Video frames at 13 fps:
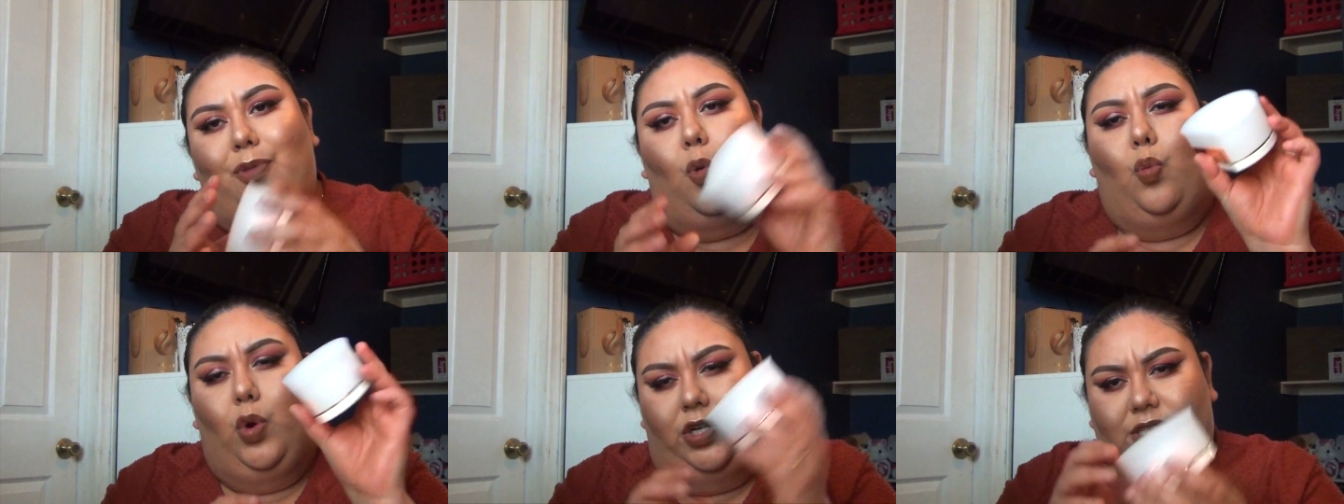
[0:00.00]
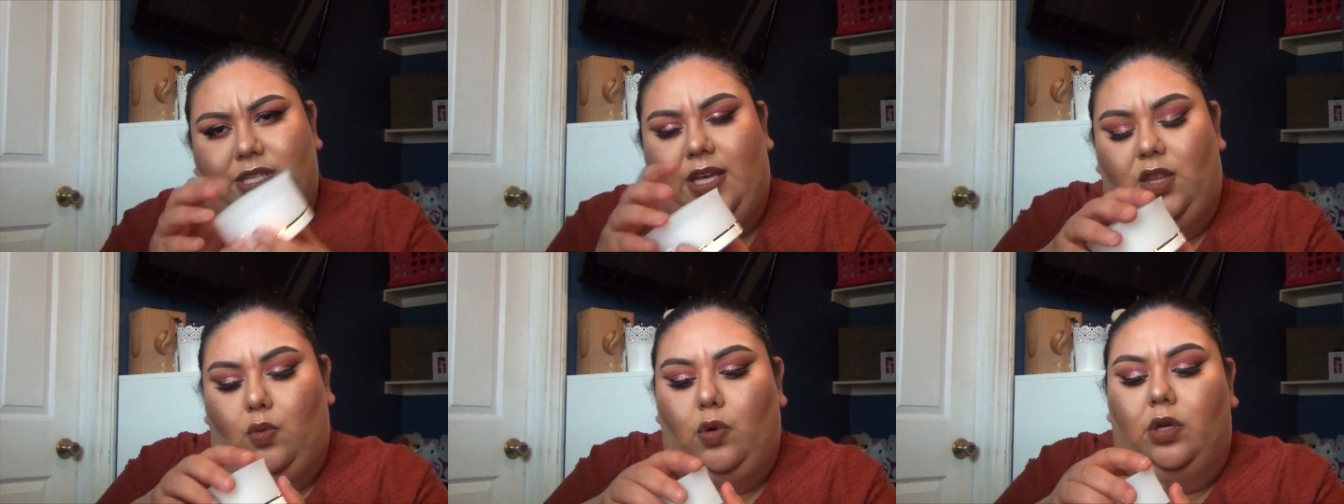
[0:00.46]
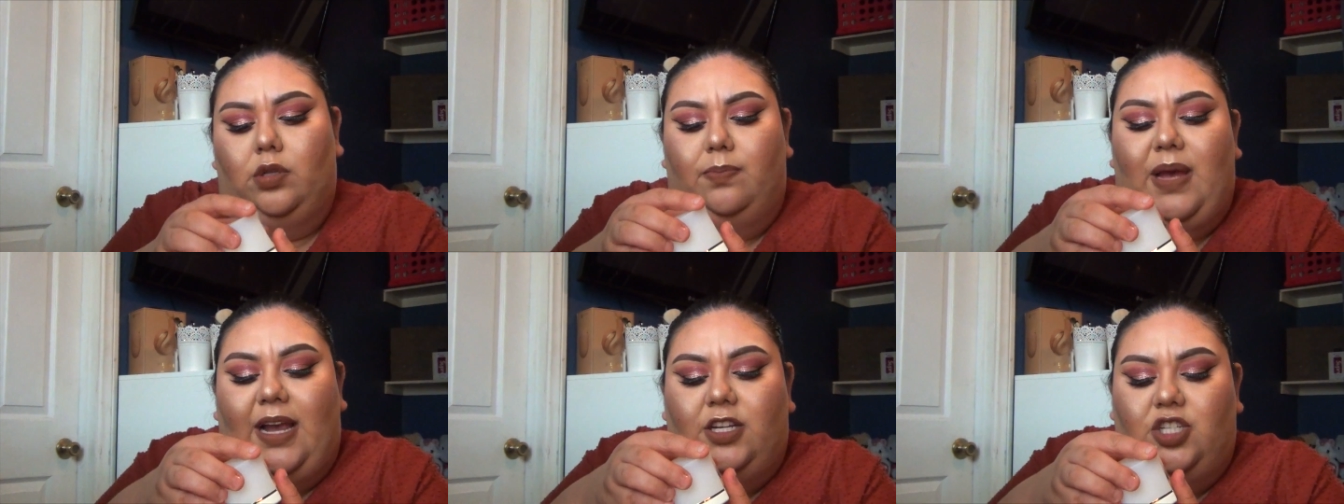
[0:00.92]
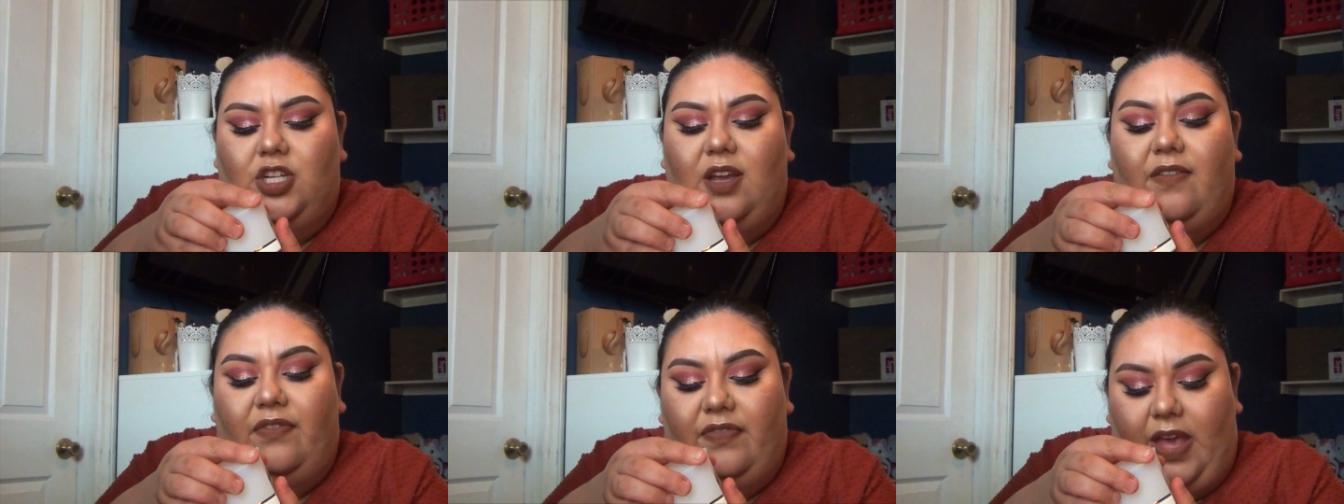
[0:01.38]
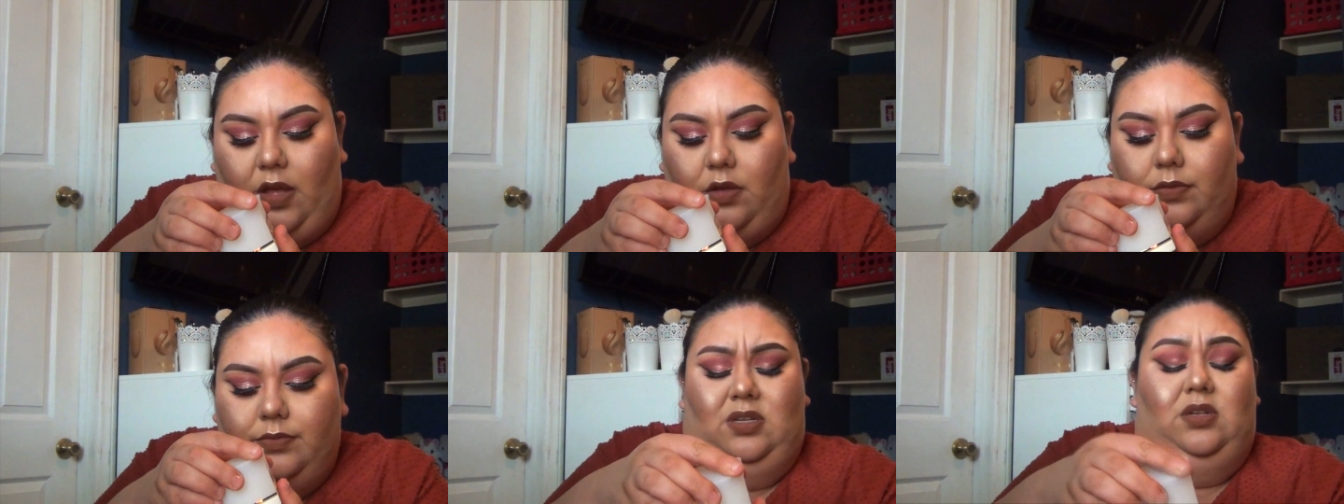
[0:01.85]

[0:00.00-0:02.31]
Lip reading: Worst thing in the world. Packaging fail.